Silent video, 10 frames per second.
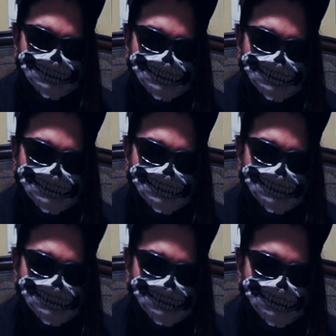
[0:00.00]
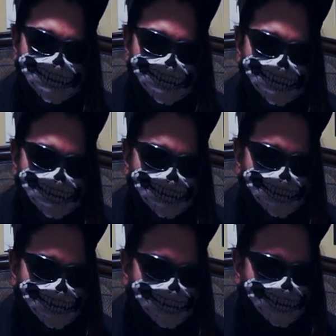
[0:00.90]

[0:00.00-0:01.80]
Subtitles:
No one is speaking in this clip.